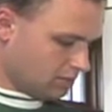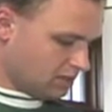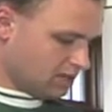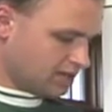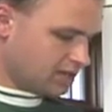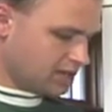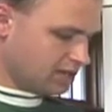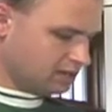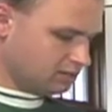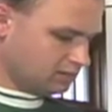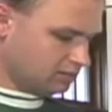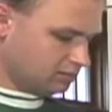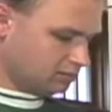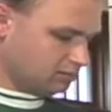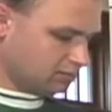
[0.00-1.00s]
Again,
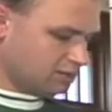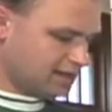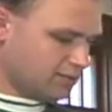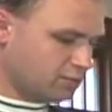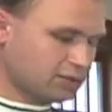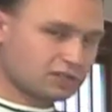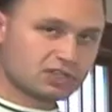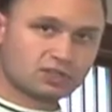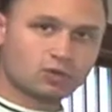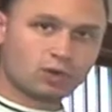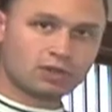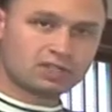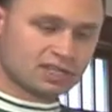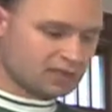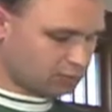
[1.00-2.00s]
probably just
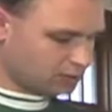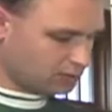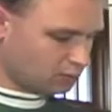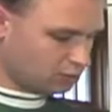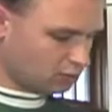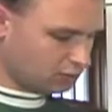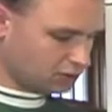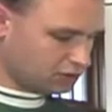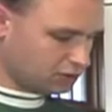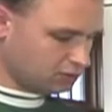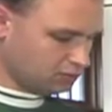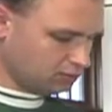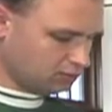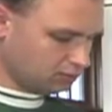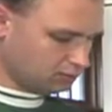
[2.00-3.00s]
1 tablespoon will
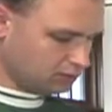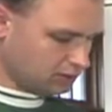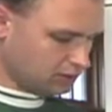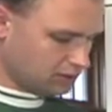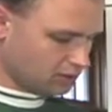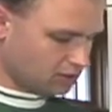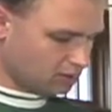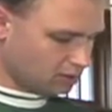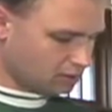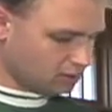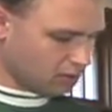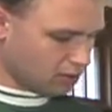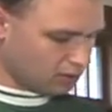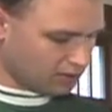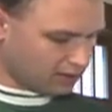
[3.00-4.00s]
do. And there we
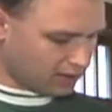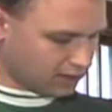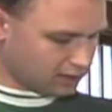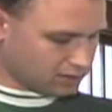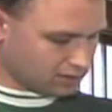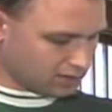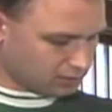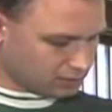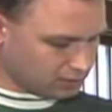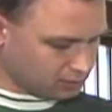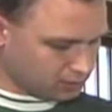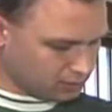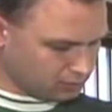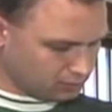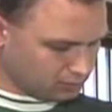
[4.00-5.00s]
go, we've got our
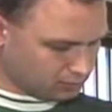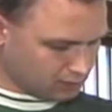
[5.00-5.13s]
tablespoon.